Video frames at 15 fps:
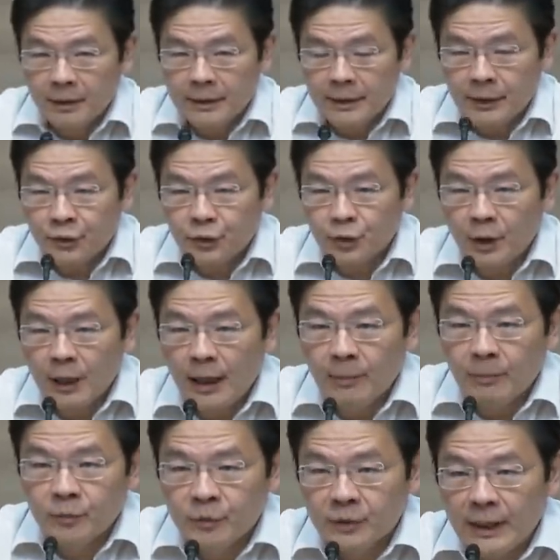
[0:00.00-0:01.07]
Yes,
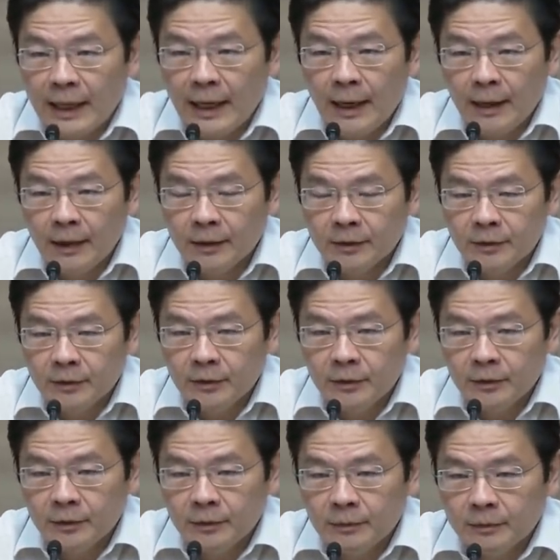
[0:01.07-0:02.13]
there are
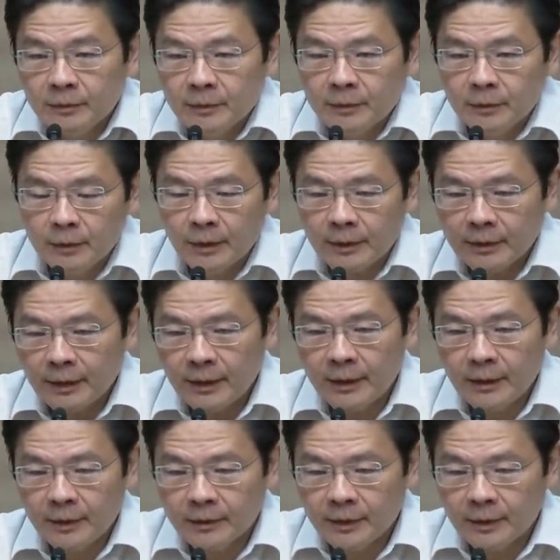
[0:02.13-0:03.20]

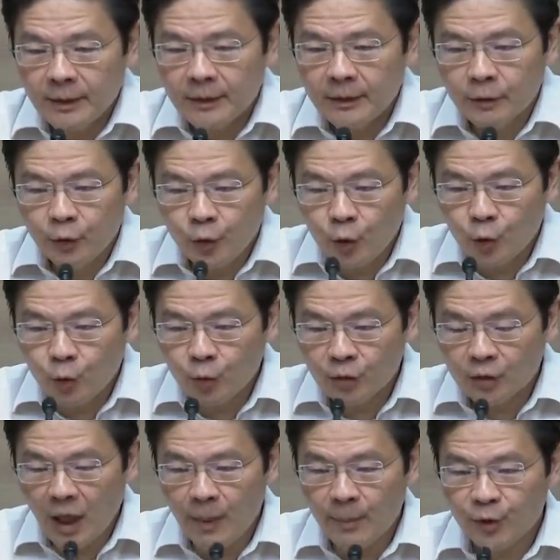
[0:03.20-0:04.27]
the new
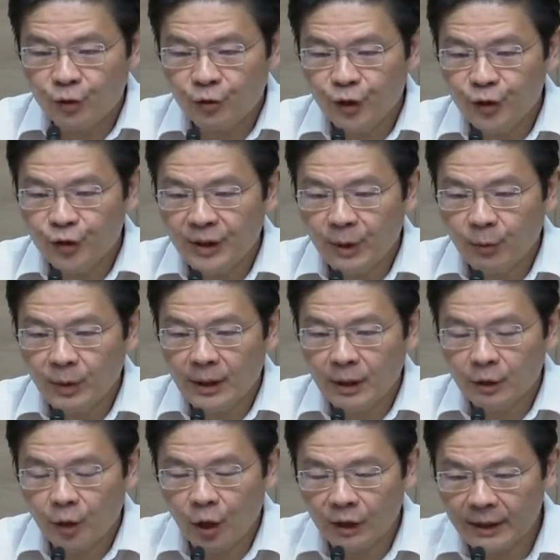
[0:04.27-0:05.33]
dormitories that we
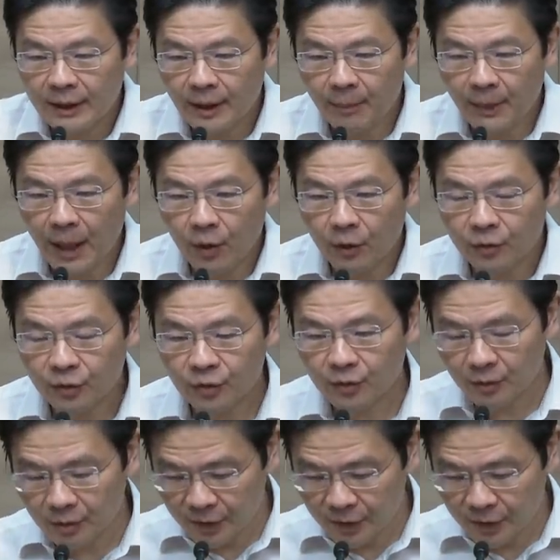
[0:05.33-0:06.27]
are talking about.